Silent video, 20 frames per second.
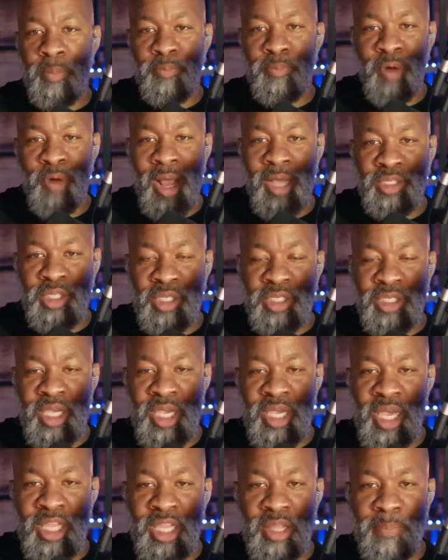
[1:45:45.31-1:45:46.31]
the
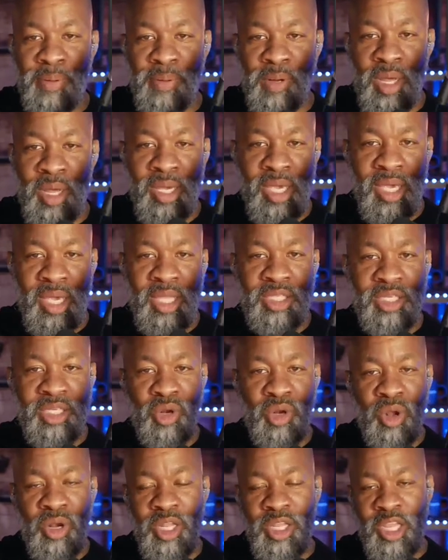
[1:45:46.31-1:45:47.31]
processing and the
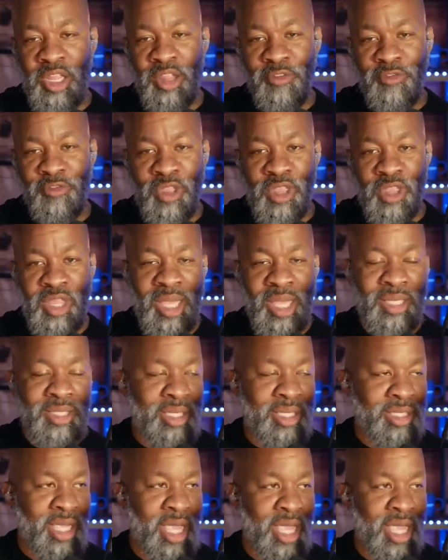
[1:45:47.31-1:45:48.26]
plugins and all of the different things